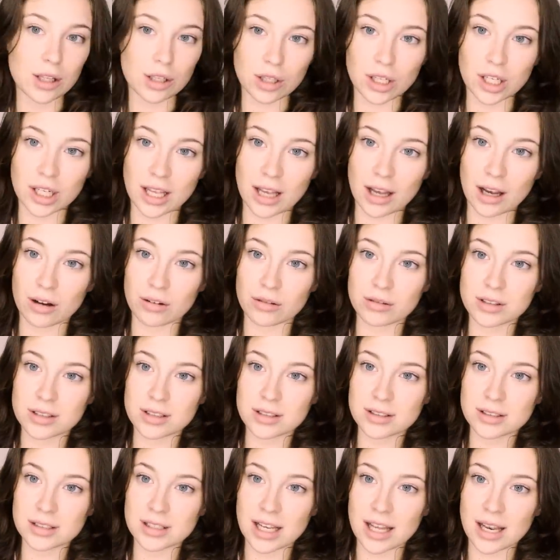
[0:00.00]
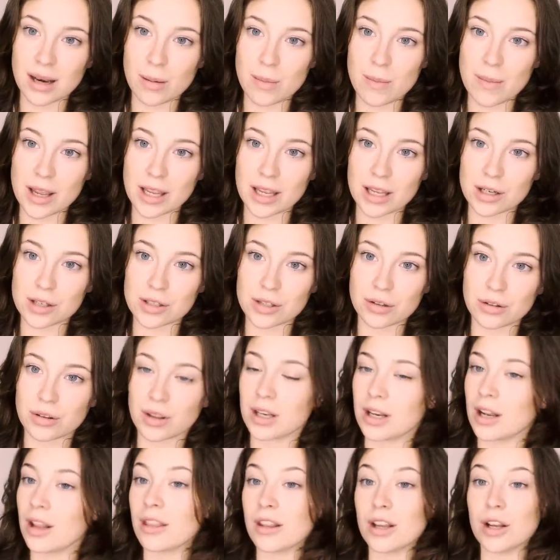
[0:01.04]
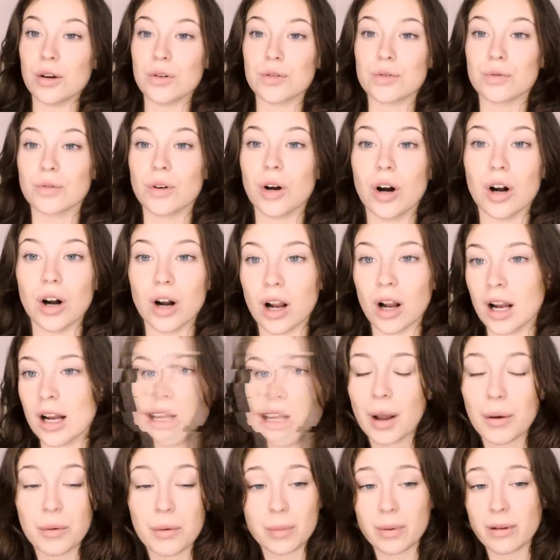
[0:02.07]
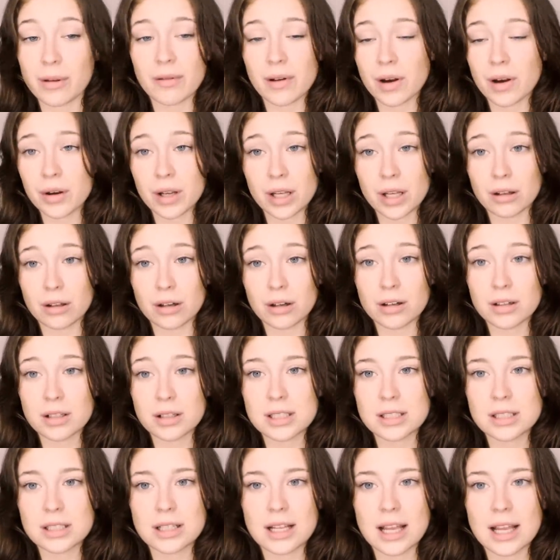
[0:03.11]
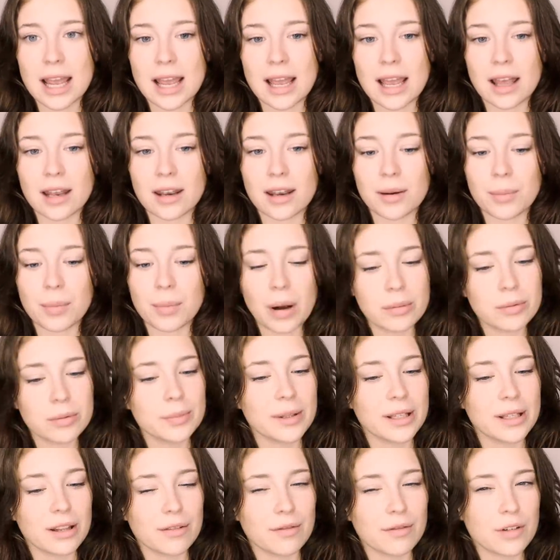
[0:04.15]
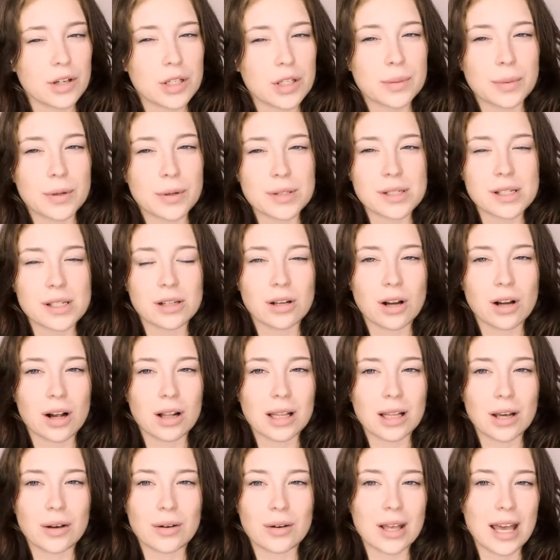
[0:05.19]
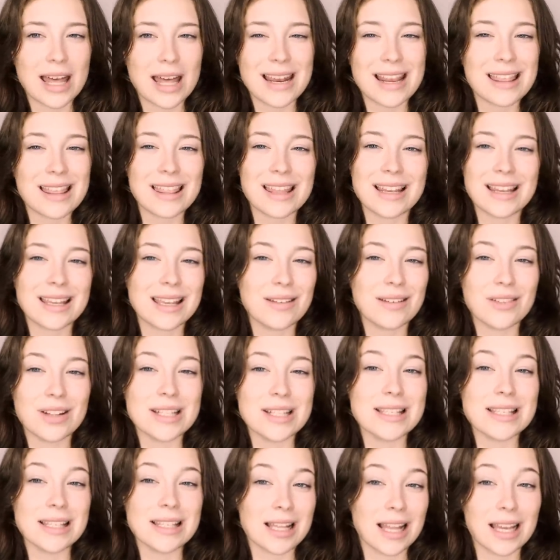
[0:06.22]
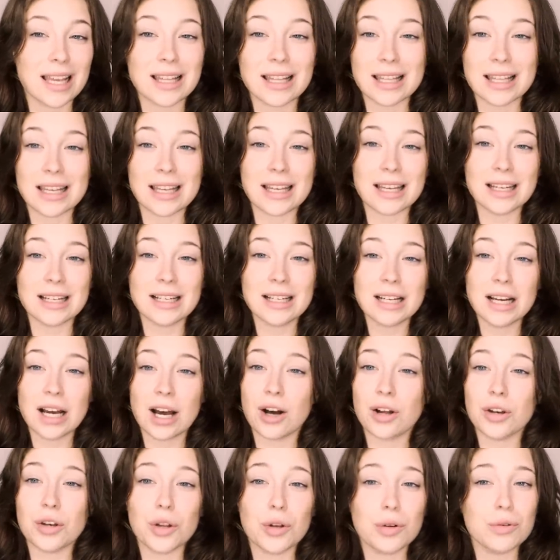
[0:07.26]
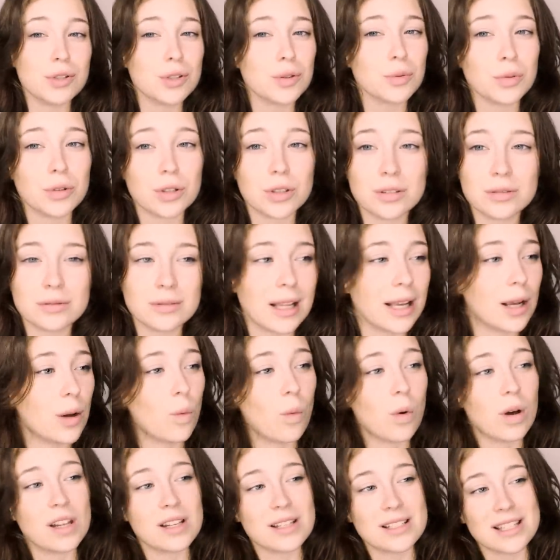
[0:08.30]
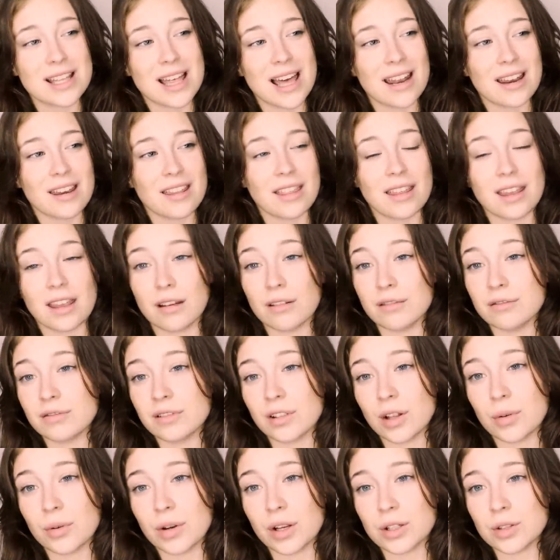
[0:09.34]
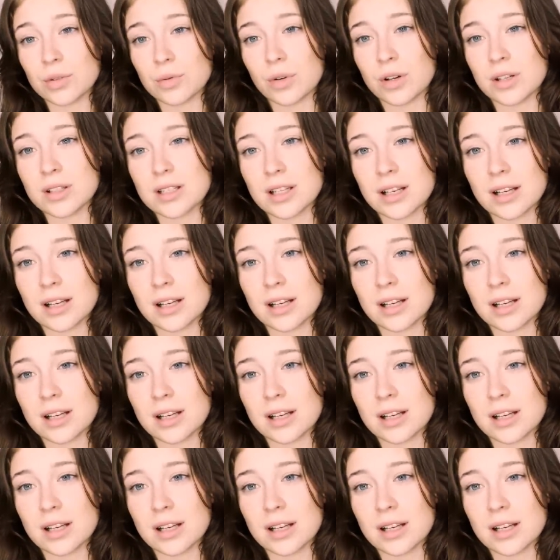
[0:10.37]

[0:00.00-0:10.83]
the lookout and making sure that nothing goes wrong, I would be very alert and probably the first person to call out anything even slightly unusual, like what is that thing floating towards